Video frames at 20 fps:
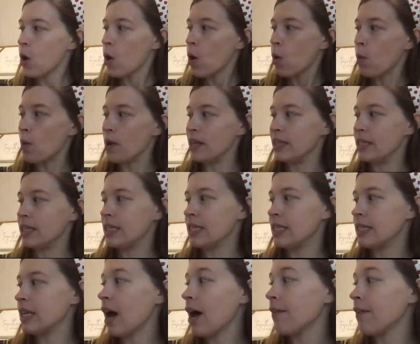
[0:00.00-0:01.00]
We
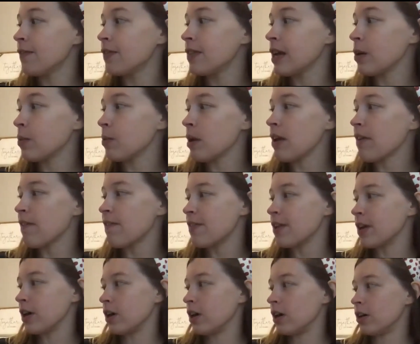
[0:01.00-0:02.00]
stuffed and we
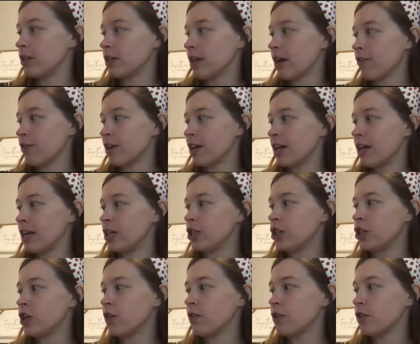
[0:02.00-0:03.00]
filled every
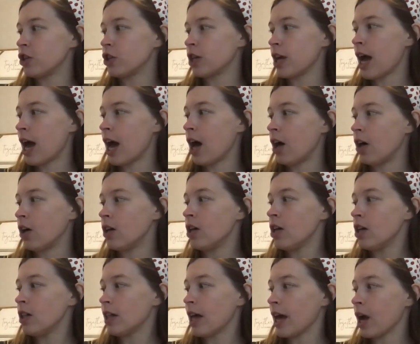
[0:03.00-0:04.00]
inch of a shell.
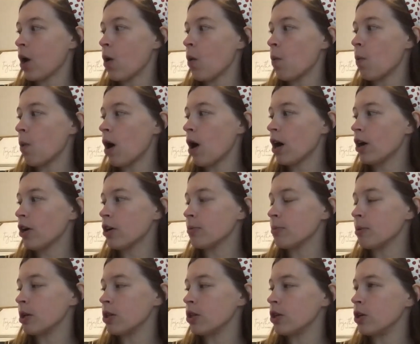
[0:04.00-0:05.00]
Like a water
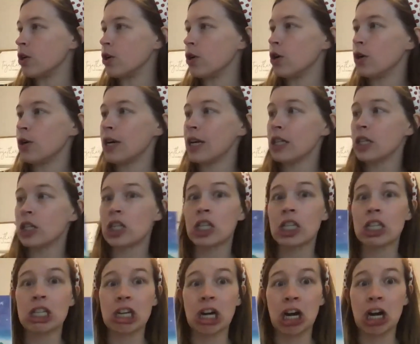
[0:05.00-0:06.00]
balloon, it
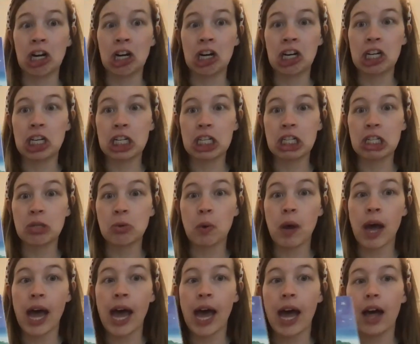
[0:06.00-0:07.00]
started to
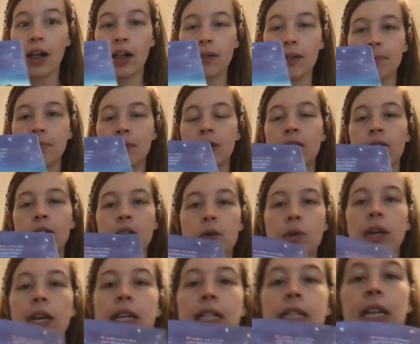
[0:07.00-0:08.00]
swell. So
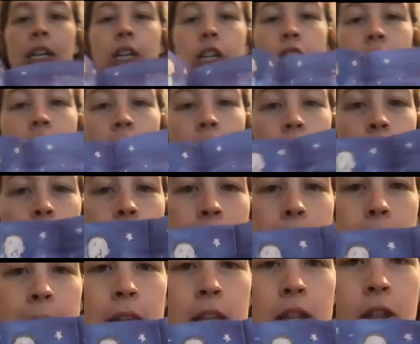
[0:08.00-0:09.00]
when I said shell, you
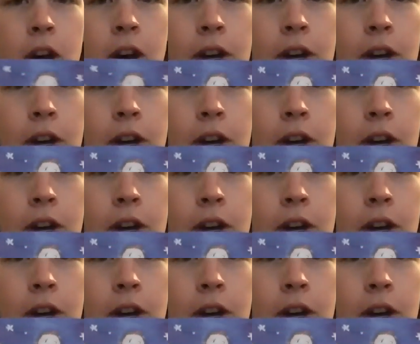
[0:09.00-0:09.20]
maybe thought